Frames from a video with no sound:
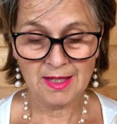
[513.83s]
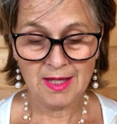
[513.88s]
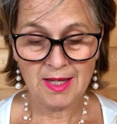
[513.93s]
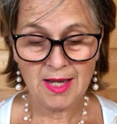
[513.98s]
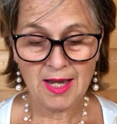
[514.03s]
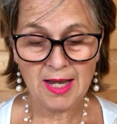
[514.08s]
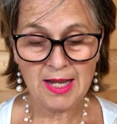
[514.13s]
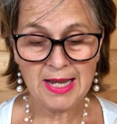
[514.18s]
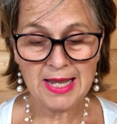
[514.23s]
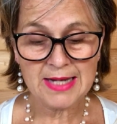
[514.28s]

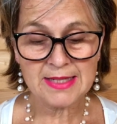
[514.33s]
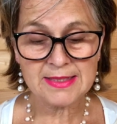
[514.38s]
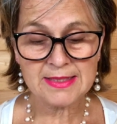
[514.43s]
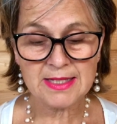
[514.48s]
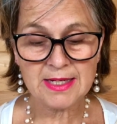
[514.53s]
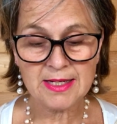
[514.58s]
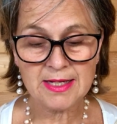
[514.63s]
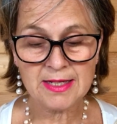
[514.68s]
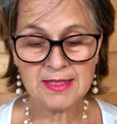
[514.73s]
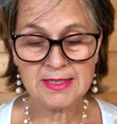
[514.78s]

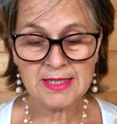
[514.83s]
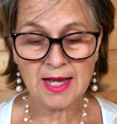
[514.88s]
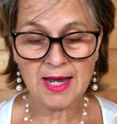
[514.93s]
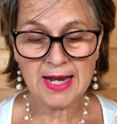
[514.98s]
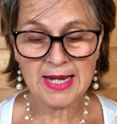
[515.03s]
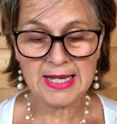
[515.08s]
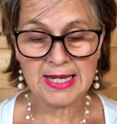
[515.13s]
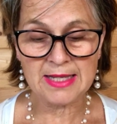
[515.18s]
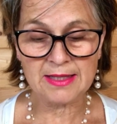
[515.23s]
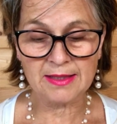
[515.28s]
Alexia and
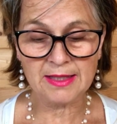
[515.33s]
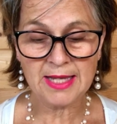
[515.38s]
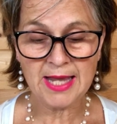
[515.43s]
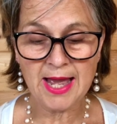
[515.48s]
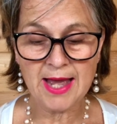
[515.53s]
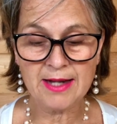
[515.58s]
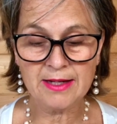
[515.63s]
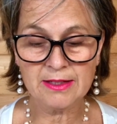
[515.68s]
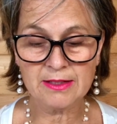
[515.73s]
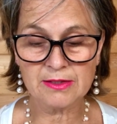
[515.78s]
I lit the
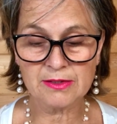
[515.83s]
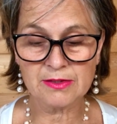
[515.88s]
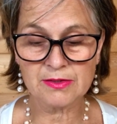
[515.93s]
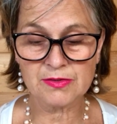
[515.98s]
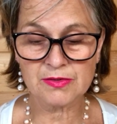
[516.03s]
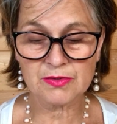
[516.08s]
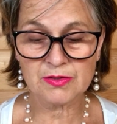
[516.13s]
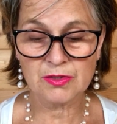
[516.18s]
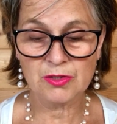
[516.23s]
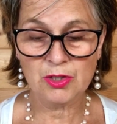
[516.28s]

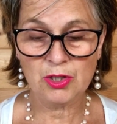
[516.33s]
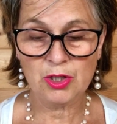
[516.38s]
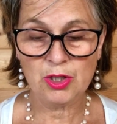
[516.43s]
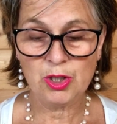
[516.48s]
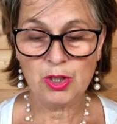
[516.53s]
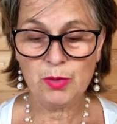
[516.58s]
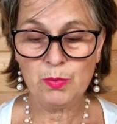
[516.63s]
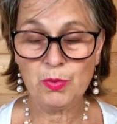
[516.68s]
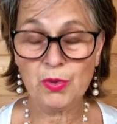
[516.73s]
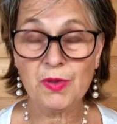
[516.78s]
candles,
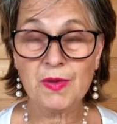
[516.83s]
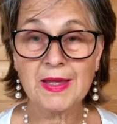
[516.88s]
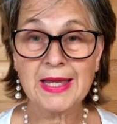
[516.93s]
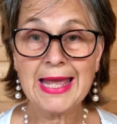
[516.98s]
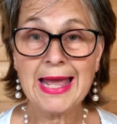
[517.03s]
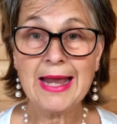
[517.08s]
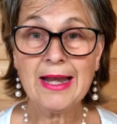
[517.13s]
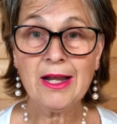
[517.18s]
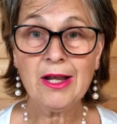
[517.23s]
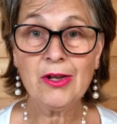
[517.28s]
put the
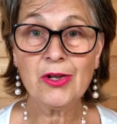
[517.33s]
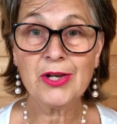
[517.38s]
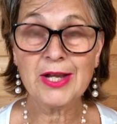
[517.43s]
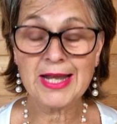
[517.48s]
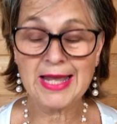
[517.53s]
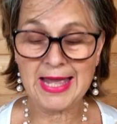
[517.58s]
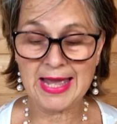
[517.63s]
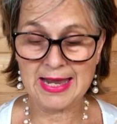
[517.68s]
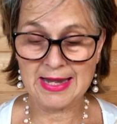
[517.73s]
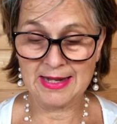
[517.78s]
kettle on
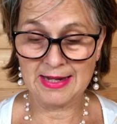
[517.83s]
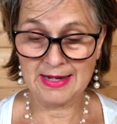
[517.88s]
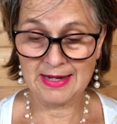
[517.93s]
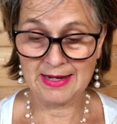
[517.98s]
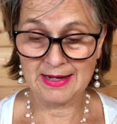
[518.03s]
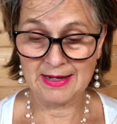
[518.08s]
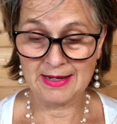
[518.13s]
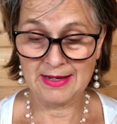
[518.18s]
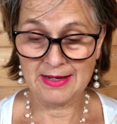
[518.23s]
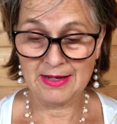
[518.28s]
again,
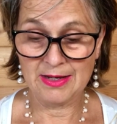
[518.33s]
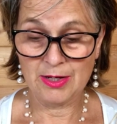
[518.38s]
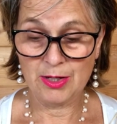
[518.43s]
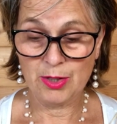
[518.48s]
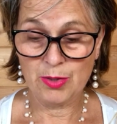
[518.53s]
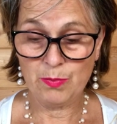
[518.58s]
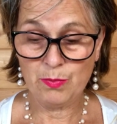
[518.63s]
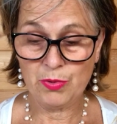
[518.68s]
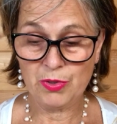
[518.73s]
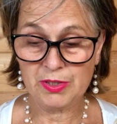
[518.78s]

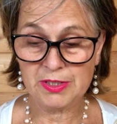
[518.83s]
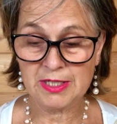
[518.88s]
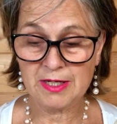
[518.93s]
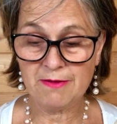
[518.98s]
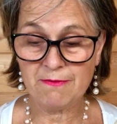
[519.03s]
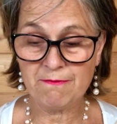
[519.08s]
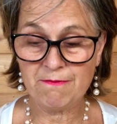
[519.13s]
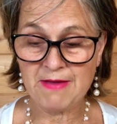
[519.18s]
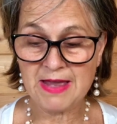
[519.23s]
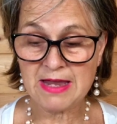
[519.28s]
put her
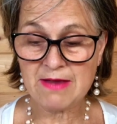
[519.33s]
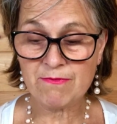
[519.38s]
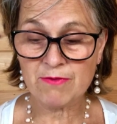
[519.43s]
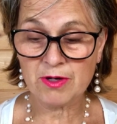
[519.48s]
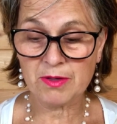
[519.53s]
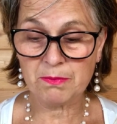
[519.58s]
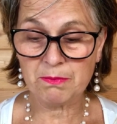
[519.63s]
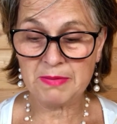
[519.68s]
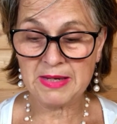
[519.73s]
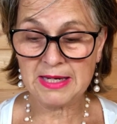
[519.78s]

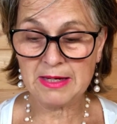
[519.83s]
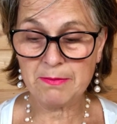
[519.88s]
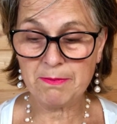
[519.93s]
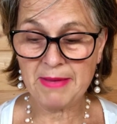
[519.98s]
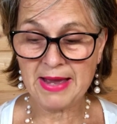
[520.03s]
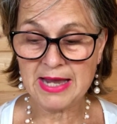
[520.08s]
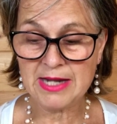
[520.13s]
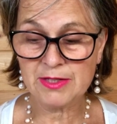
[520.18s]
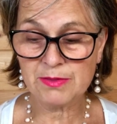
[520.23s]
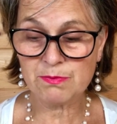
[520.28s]
favourite big
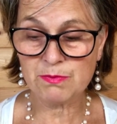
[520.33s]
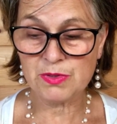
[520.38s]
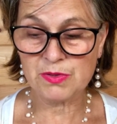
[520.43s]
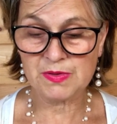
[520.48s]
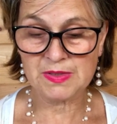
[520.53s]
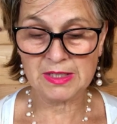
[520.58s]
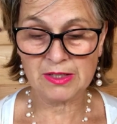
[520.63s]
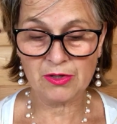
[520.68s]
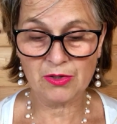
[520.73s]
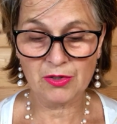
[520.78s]
band
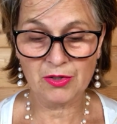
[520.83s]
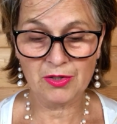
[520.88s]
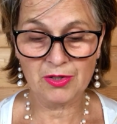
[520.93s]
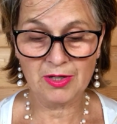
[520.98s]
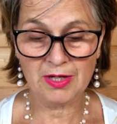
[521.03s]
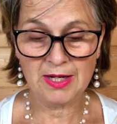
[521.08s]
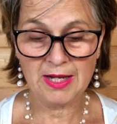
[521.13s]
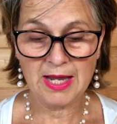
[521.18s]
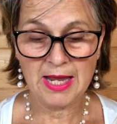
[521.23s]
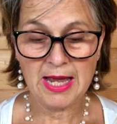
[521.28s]
music on,
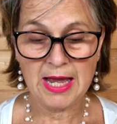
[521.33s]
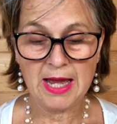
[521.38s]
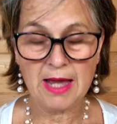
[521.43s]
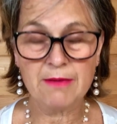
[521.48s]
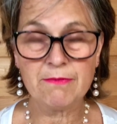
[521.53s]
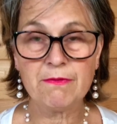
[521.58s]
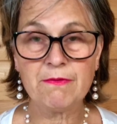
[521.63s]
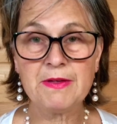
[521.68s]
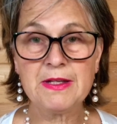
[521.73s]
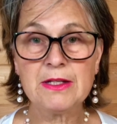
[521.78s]

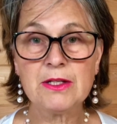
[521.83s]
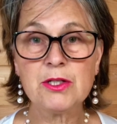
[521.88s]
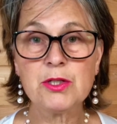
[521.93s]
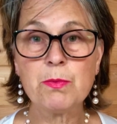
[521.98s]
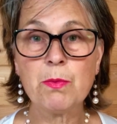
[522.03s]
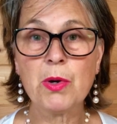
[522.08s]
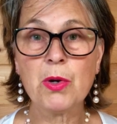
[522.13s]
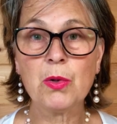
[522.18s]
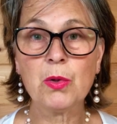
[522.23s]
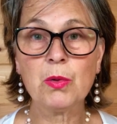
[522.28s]
and filled a
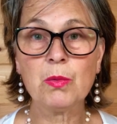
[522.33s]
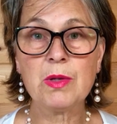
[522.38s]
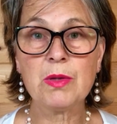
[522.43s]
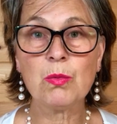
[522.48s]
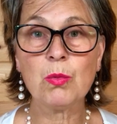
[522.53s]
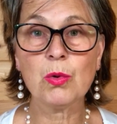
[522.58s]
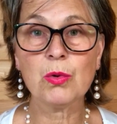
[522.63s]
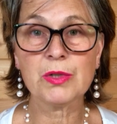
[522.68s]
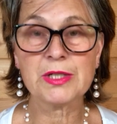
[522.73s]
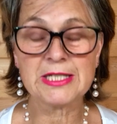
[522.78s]
bowl with
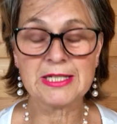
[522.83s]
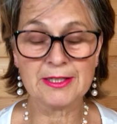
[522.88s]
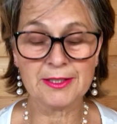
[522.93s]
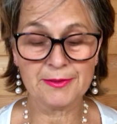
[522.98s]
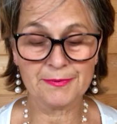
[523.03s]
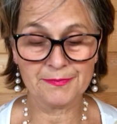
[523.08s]
water.